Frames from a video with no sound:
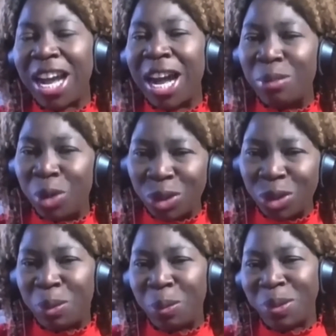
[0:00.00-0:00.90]
on
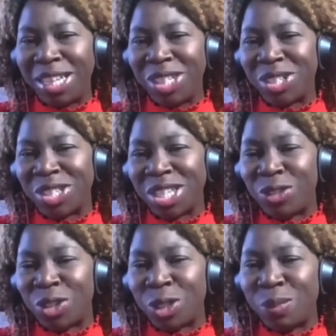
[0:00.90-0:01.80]
the populations that
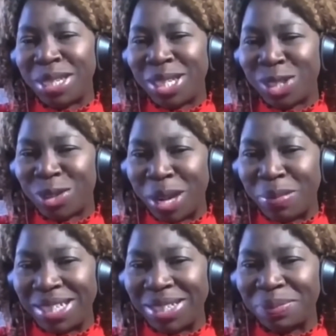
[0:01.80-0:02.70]
I've just been
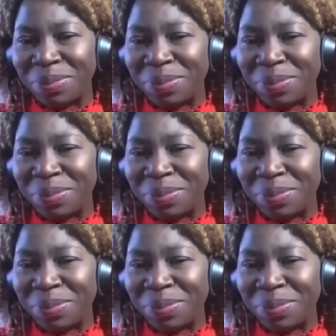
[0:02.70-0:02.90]
describing.